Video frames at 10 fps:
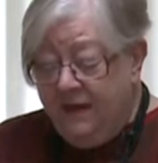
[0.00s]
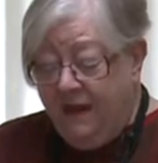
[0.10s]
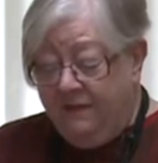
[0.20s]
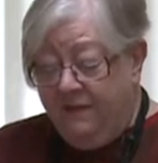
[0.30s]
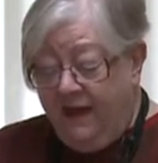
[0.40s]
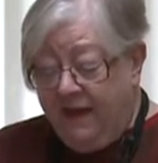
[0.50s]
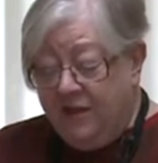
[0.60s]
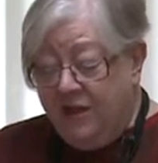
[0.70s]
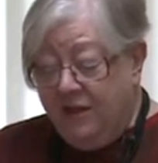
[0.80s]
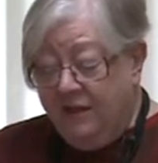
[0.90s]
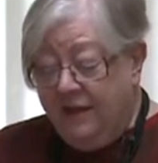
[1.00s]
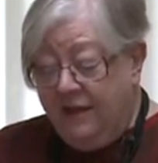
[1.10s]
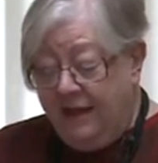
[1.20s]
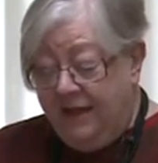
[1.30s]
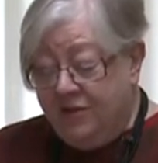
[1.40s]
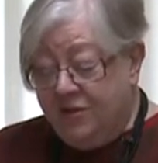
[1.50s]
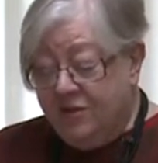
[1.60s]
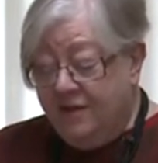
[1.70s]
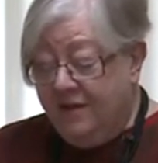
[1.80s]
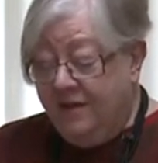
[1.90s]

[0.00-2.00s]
at that young age,